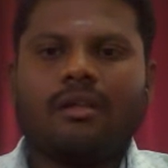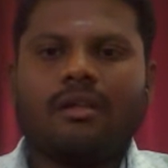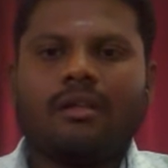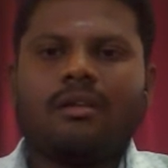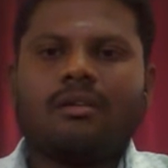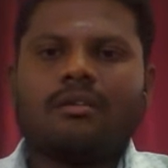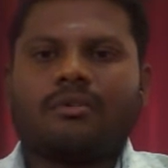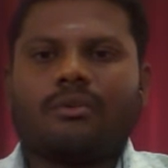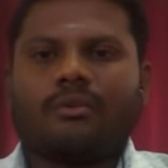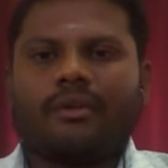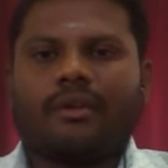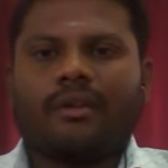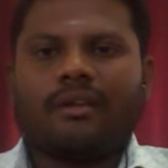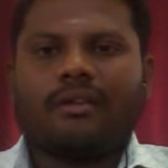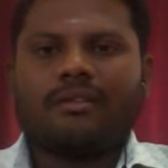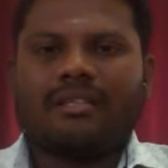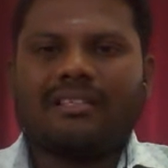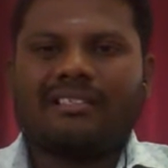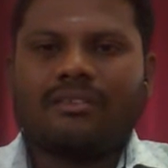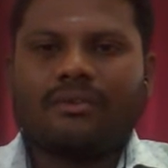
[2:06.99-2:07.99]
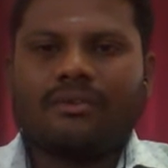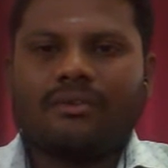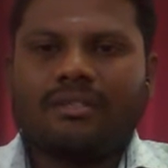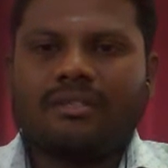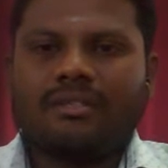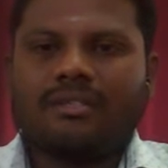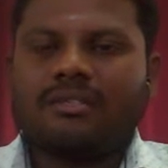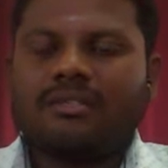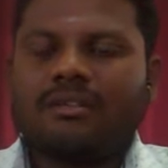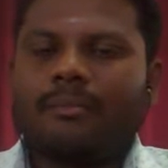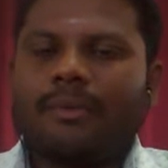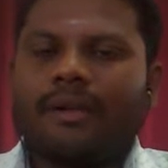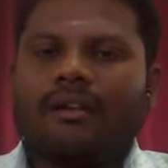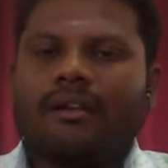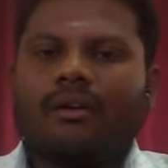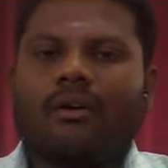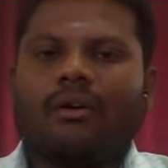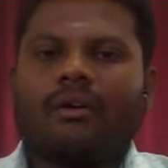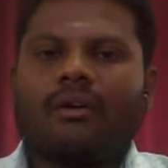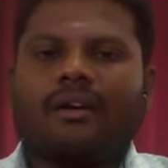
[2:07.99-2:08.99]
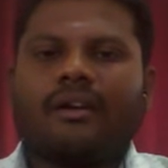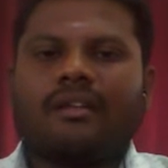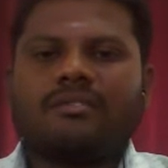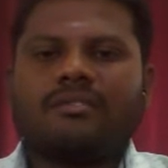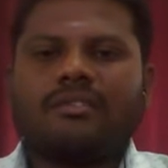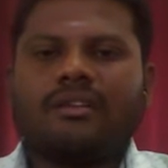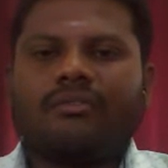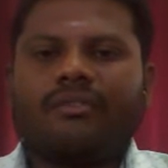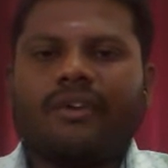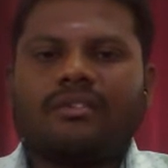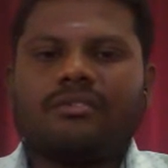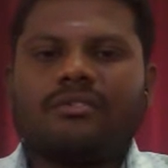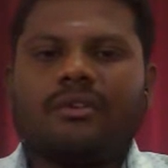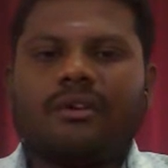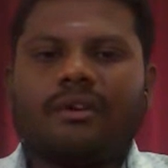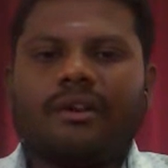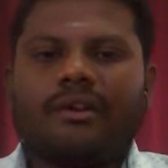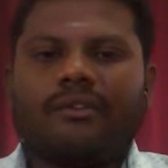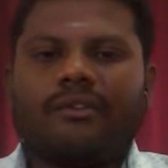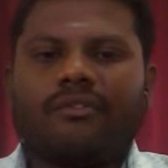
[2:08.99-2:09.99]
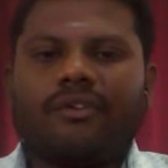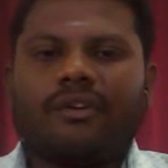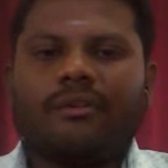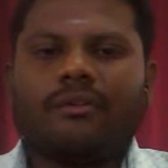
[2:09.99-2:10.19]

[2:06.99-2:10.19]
So okay, this is the main architecture of 8085.